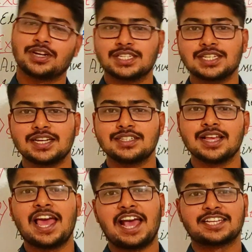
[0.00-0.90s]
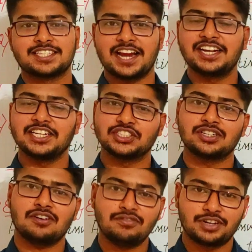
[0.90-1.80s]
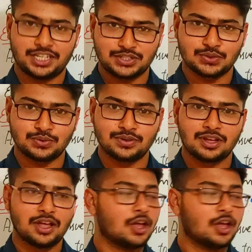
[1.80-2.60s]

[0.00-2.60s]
discuss excitation of tissue.